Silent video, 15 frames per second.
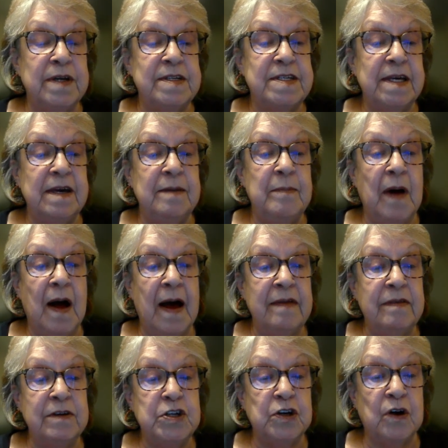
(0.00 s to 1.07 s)
the chart
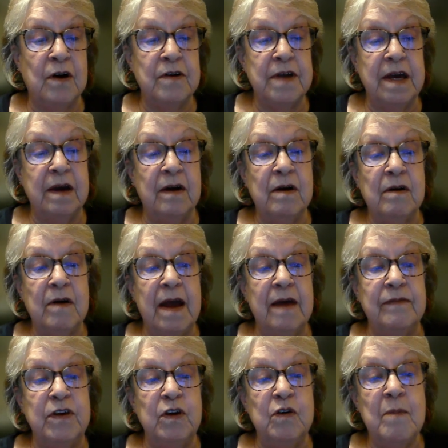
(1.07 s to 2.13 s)
here, if you make
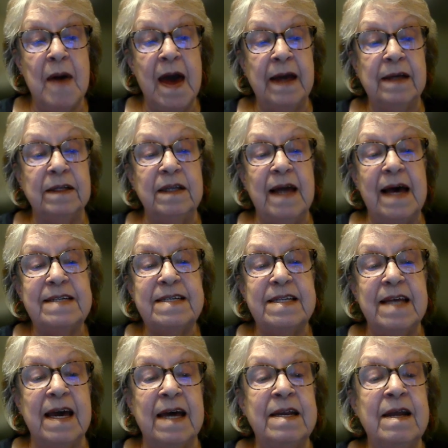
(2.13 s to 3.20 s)
less than
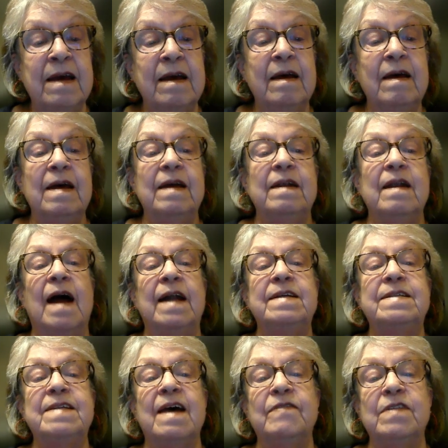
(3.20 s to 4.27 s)

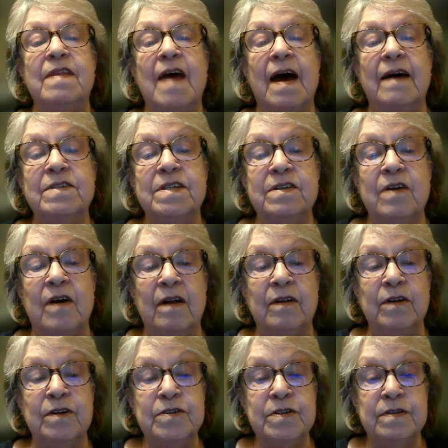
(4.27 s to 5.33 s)
$97,000,
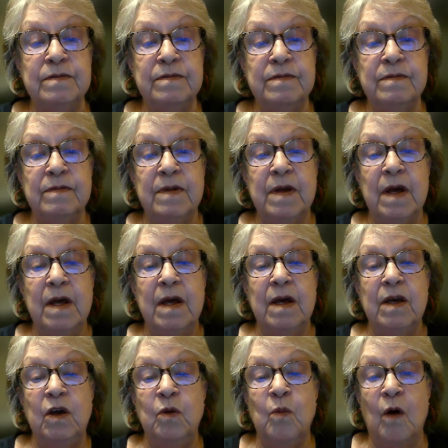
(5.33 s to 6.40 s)
you won't have a
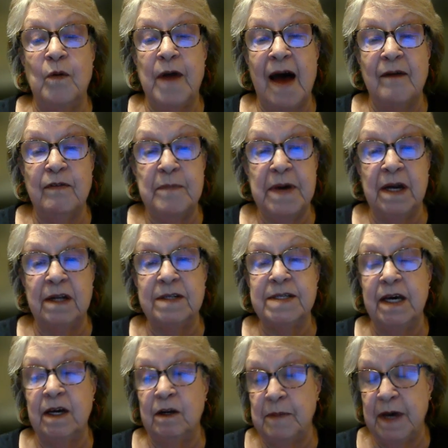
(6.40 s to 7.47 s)
penalty. It'll be
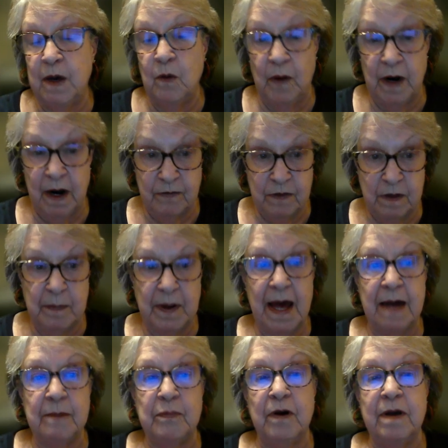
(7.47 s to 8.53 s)
whatever the plan premium
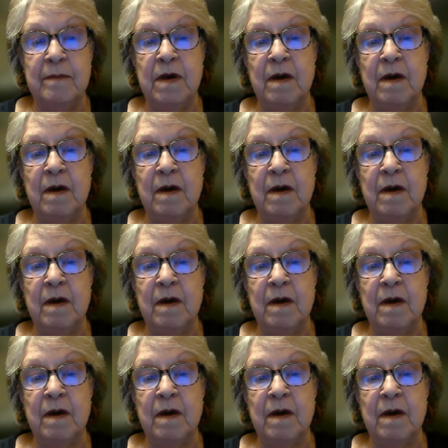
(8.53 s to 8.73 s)
is.